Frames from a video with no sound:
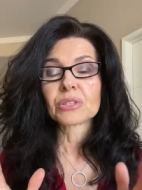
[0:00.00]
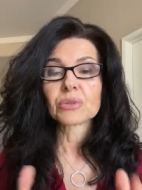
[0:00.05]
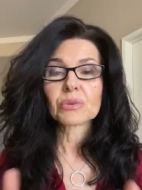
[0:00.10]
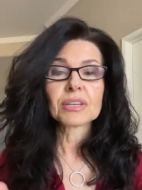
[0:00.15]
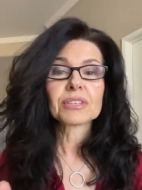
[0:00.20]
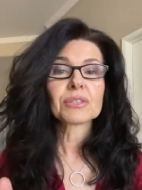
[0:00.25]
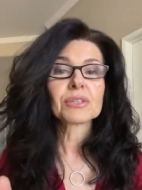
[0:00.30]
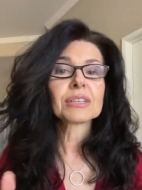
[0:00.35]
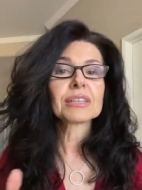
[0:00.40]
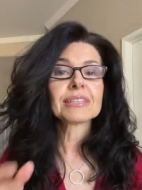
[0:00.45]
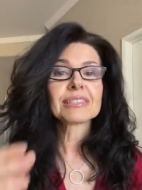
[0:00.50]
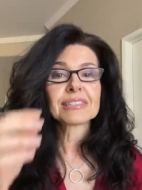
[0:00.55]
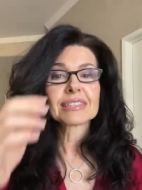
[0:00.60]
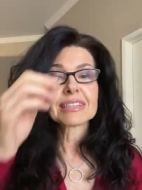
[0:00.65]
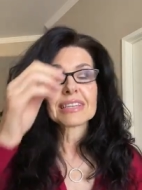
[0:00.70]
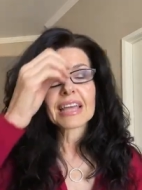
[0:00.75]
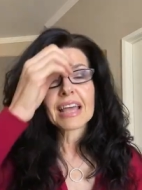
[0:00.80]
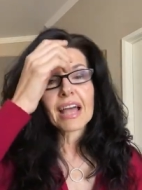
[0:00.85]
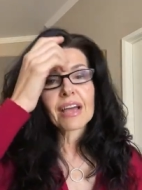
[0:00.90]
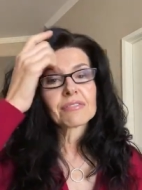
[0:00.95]
So, as you can
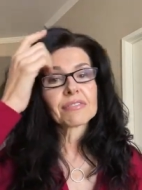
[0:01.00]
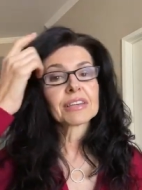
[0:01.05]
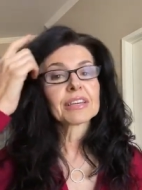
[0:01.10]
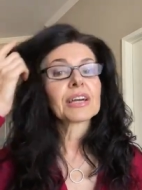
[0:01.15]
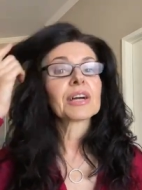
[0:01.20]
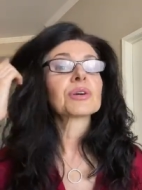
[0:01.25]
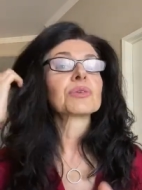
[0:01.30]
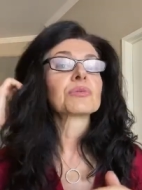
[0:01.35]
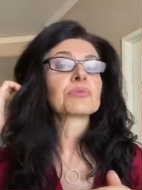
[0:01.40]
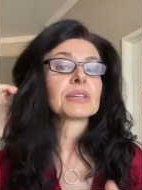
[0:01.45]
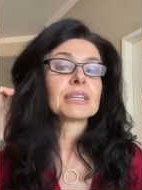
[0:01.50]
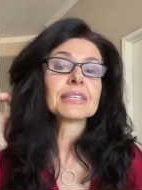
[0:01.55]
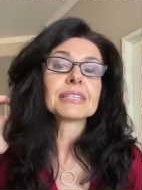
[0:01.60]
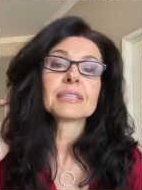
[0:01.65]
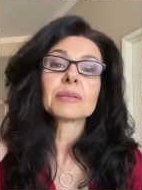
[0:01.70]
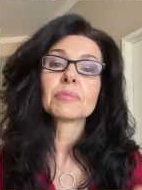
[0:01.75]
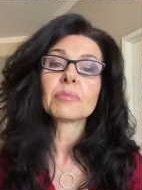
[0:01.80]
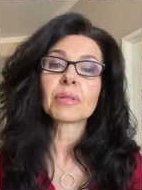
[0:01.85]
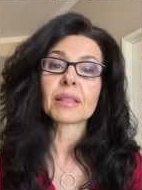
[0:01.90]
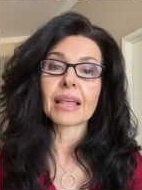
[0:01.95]
see, having a
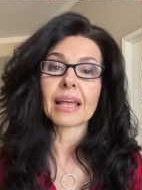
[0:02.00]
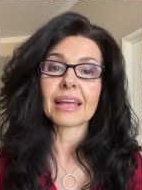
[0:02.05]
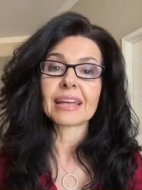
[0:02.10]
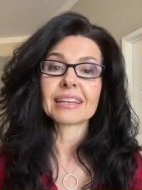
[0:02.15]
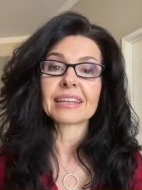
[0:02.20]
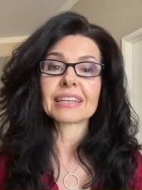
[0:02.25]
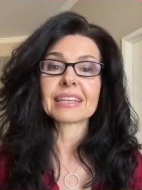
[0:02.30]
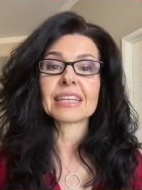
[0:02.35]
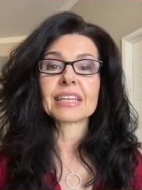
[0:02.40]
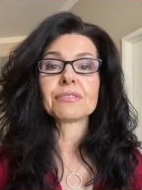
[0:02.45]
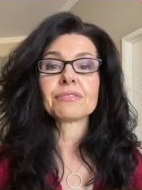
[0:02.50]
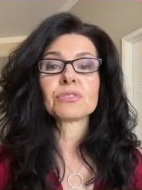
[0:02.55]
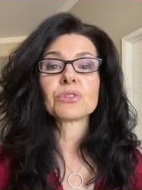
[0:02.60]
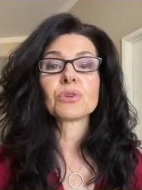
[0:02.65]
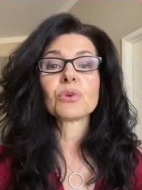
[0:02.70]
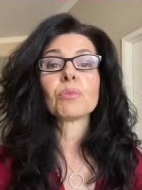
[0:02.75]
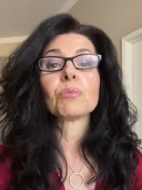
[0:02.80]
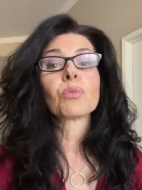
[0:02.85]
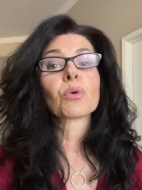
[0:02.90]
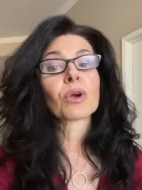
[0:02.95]
written plan
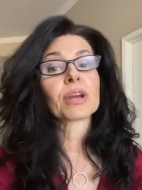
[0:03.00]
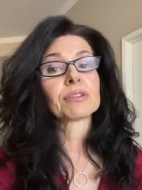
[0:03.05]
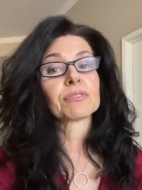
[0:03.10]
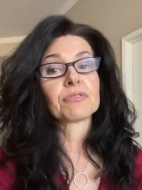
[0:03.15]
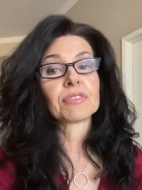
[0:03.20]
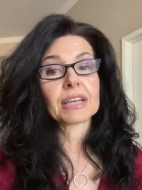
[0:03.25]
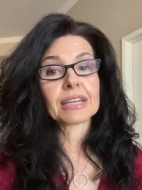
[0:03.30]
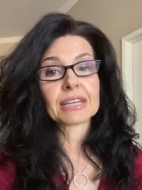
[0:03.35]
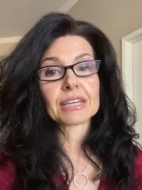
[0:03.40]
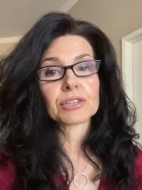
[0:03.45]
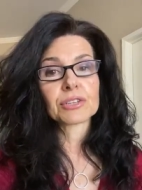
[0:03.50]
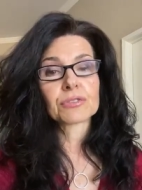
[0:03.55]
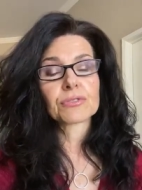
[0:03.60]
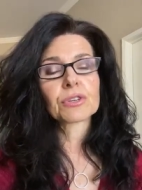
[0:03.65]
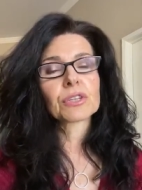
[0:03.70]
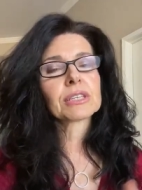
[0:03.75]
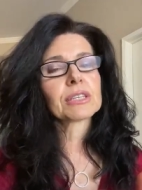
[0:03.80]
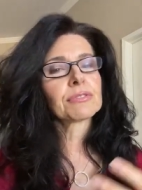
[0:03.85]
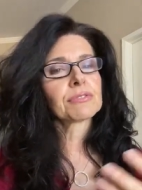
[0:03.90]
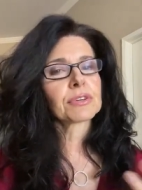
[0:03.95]
gives you more advantage
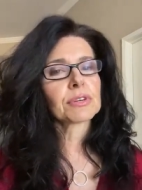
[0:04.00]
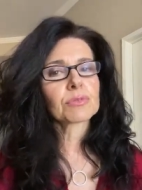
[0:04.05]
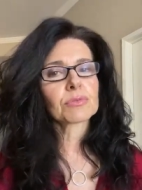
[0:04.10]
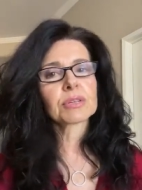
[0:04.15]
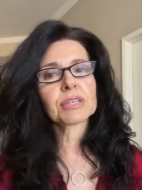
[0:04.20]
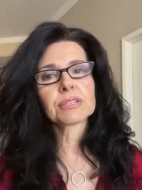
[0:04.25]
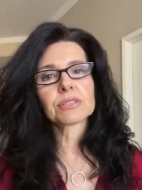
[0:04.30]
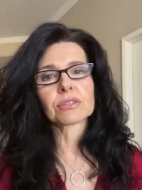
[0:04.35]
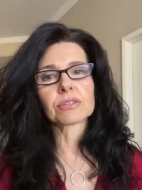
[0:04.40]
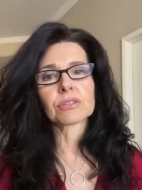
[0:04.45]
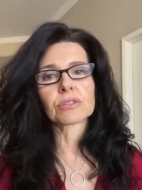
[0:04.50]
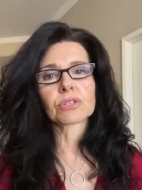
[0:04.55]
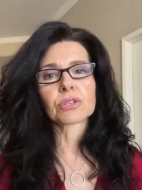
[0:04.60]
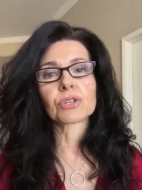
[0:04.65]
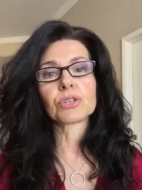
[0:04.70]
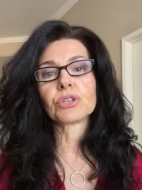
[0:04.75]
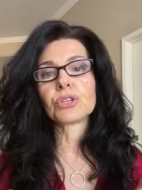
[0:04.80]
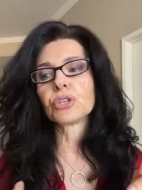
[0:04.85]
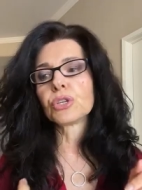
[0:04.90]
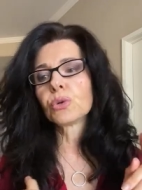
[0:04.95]
for different reasons.
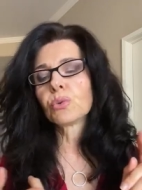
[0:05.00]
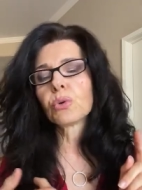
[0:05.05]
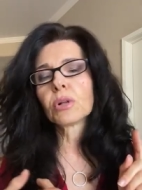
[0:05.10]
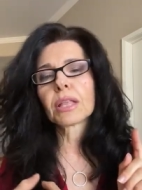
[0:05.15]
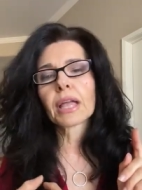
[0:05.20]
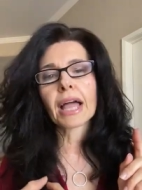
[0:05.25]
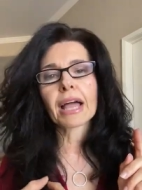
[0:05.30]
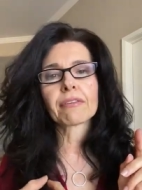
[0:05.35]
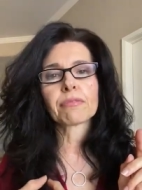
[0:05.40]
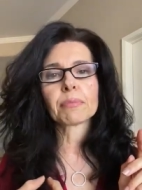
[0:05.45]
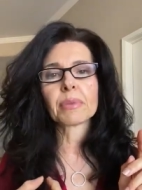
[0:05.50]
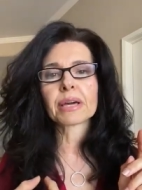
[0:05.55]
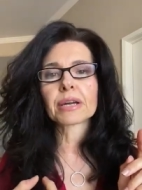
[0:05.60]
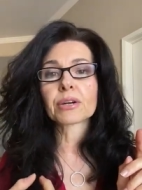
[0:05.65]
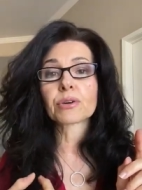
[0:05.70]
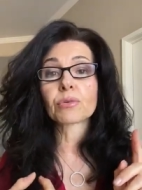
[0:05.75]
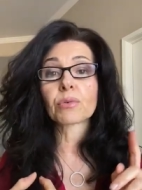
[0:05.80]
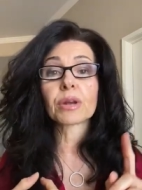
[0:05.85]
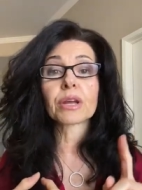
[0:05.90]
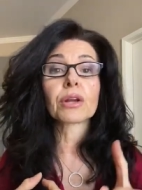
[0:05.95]
You will have
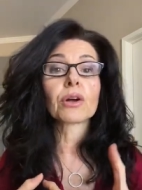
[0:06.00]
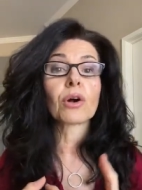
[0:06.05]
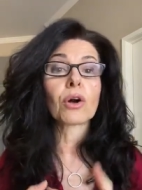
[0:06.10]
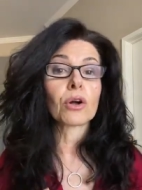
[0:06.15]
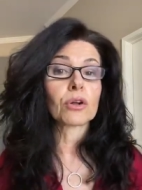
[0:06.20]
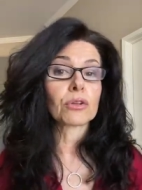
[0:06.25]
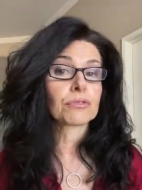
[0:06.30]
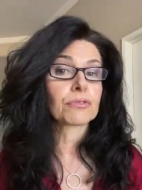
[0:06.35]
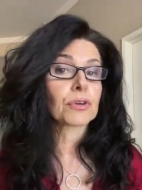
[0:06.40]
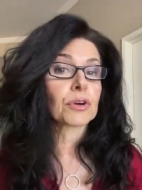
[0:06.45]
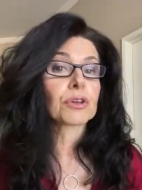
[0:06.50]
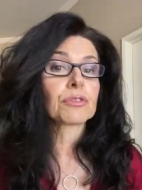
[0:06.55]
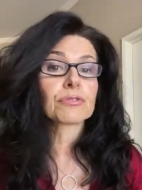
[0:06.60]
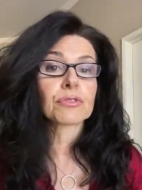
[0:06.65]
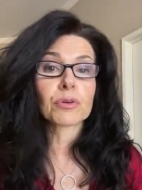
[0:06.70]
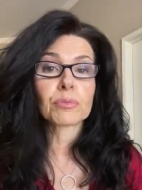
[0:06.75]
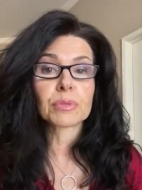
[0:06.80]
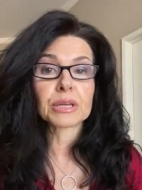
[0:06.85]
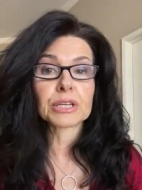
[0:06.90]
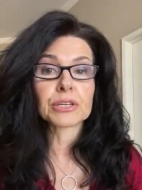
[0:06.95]
better recall for
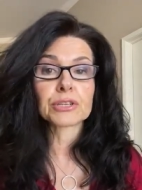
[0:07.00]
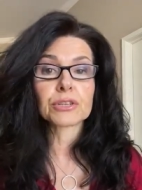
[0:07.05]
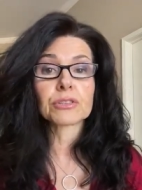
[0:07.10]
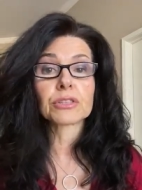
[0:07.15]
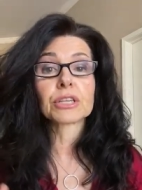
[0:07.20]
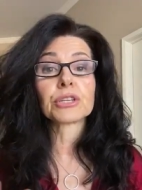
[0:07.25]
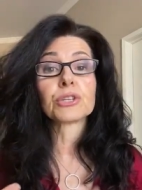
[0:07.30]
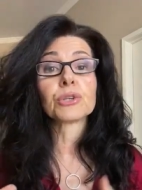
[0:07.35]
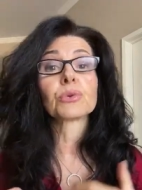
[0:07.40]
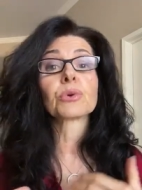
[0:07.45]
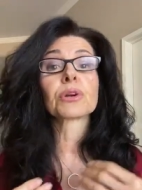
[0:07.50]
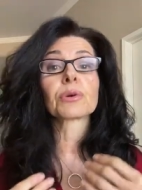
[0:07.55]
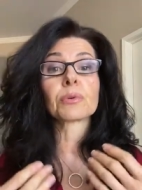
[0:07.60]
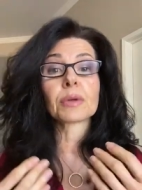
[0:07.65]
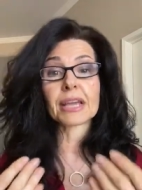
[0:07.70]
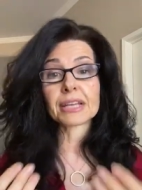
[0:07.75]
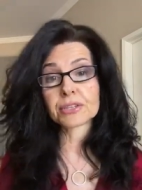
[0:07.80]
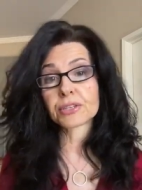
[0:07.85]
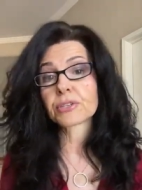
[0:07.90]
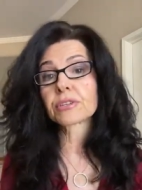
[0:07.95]
information that you
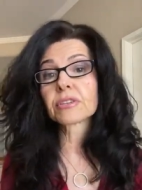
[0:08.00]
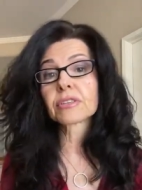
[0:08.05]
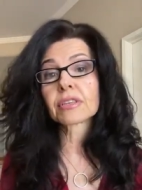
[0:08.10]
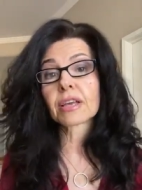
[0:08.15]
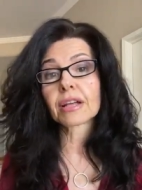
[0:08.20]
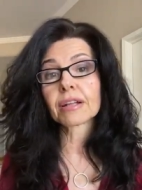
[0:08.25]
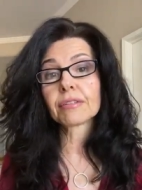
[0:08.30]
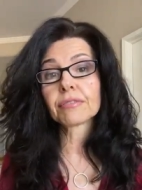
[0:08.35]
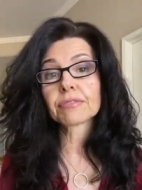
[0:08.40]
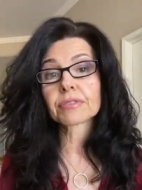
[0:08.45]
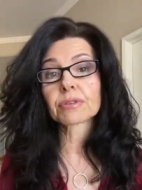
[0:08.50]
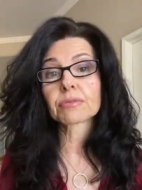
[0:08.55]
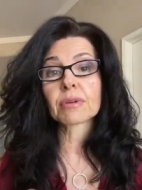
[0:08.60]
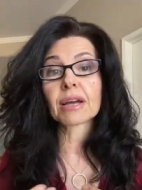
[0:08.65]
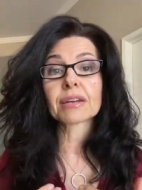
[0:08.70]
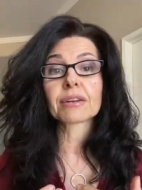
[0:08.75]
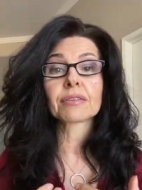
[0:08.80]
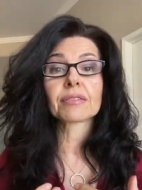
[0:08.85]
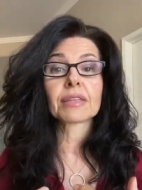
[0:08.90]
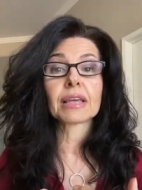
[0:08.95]
create yourself
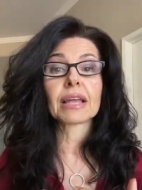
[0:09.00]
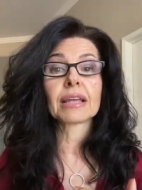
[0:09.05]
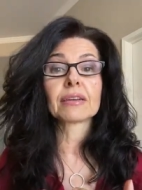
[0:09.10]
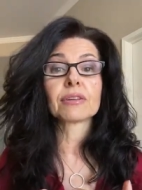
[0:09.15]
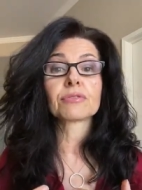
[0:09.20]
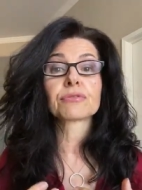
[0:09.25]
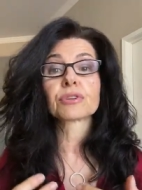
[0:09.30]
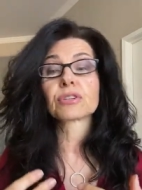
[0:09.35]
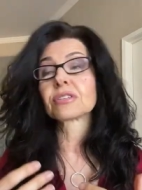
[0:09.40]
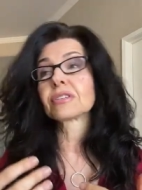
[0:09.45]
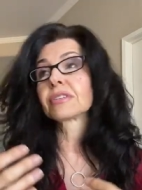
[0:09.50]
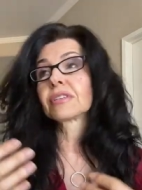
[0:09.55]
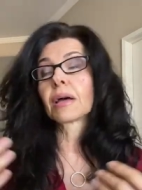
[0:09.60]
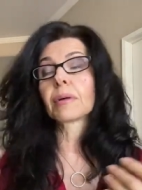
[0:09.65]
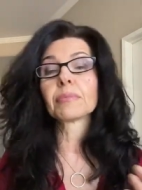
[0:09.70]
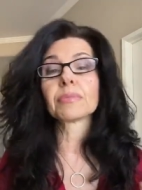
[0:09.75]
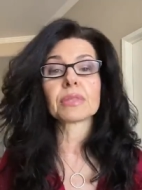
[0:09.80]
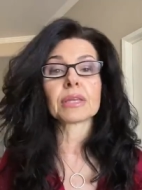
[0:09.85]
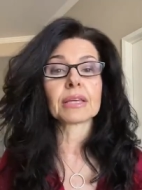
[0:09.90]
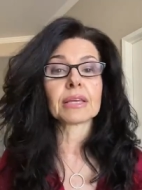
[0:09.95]
rather than for
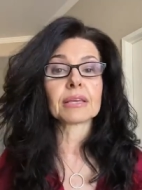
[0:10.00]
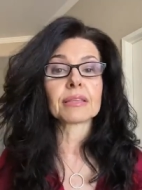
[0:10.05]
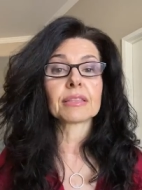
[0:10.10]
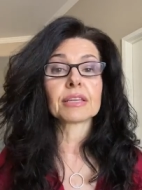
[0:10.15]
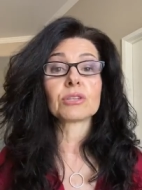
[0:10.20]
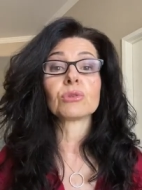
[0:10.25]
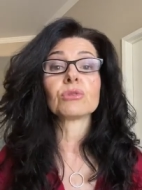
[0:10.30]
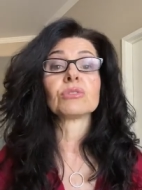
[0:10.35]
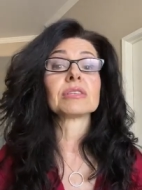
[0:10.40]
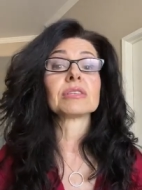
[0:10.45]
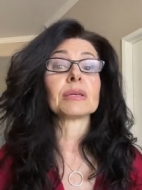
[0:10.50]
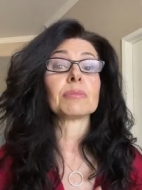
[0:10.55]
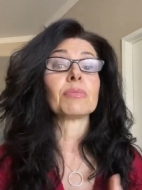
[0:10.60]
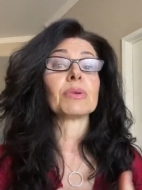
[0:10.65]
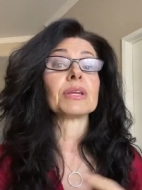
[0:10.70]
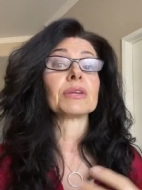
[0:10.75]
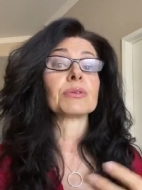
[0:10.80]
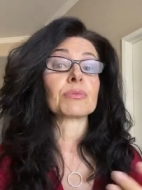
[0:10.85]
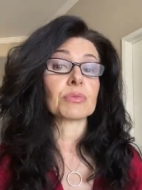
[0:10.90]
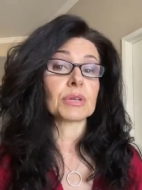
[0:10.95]
something that you
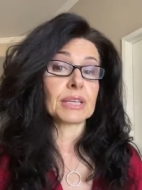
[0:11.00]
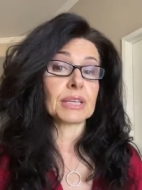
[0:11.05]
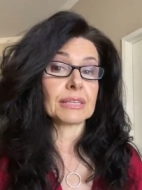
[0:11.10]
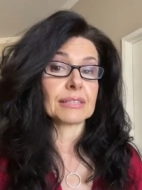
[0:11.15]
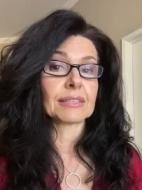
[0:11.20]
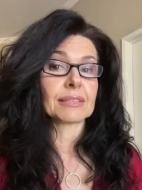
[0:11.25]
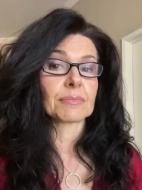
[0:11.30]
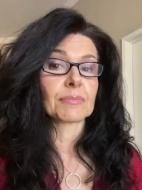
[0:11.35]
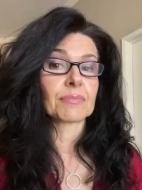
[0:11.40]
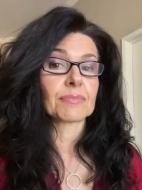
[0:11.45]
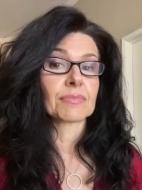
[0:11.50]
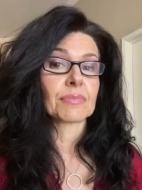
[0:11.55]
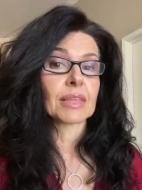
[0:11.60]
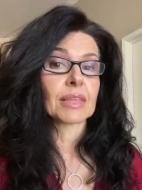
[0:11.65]
simply read